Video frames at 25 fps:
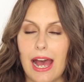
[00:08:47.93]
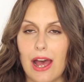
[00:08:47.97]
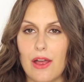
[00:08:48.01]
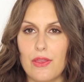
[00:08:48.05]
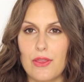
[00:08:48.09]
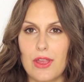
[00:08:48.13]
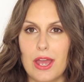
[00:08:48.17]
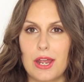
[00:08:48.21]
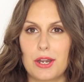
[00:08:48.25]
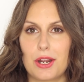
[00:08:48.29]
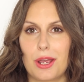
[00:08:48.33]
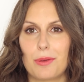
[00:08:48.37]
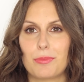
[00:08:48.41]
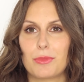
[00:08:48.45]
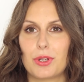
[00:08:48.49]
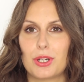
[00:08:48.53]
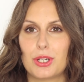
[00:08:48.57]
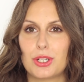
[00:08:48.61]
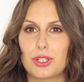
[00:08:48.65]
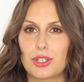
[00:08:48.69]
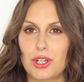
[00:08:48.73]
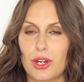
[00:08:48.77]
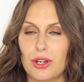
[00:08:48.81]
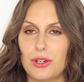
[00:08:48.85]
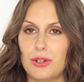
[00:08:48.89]
And then I'm
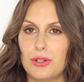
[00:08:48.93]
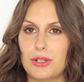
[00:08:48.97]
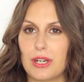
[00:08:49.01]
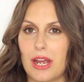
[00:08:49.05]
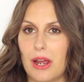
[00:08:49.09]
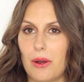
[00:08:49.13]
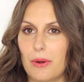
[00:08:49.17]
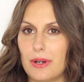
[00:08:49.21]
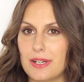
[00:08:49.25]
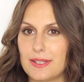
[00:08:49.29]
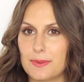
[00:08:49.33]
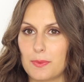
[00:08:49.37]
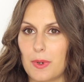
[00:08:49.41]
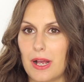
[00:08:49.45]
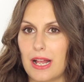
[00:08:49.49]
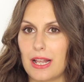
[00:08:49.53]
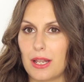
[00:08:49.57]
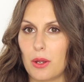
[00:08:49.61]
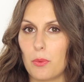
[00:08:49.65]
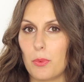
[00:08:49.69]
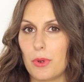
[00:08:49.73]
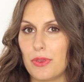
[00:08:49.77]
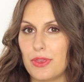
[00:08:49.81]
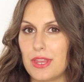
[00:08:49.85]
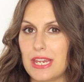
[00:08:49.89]
going to show you now as
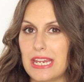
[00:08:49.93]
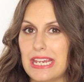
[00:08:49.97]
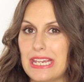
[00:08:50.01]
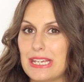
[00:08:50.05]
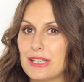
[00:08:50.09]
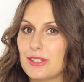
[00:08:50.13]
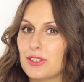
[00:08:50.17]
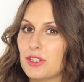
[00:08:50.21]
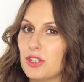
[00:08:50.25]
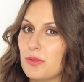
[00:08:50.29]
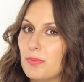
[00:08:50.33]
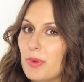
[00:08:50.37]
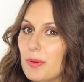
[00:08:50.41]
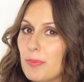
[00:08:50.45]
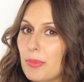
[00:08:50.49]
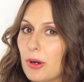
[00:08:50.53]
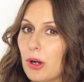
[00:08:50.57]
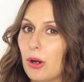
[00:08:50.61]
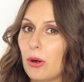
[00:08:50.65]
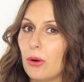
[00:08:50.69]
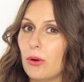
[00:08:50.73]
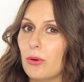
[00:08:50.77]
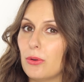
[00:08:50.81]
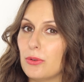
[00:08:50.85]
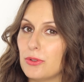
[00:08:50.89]
well with the super
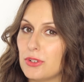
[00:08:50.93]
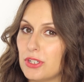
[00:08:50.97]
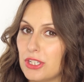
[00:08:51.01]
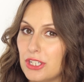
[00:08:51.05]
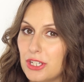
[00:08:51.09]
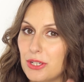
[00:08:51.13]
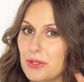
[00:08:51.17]
bold,